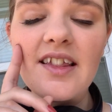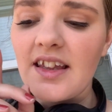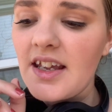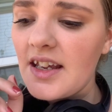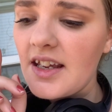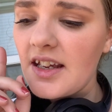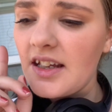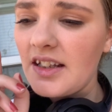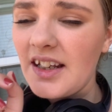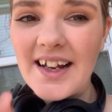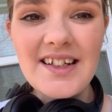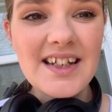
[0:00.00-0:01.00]
the
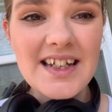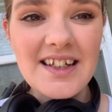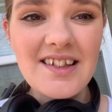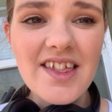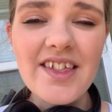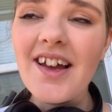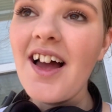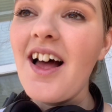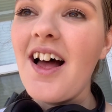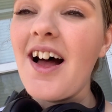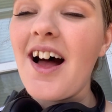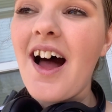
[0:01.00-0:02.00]
19th,
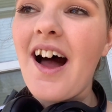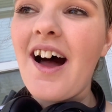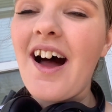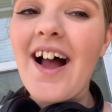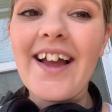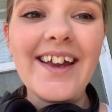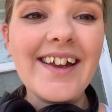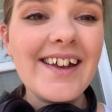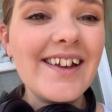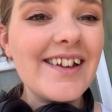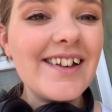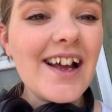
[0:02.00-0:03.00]

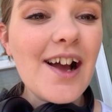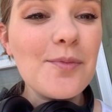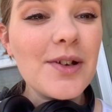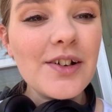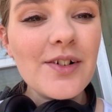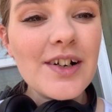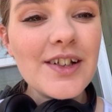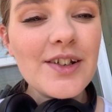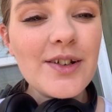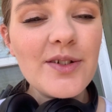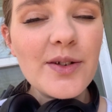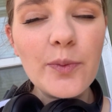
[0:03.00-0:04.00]
and I'm getting ready to
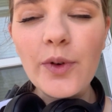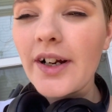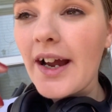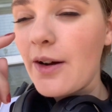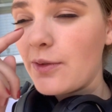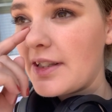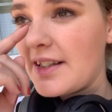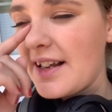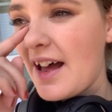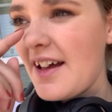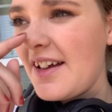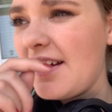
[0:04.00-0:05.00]
do some work
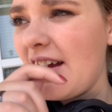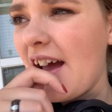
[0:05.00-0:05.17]
outside.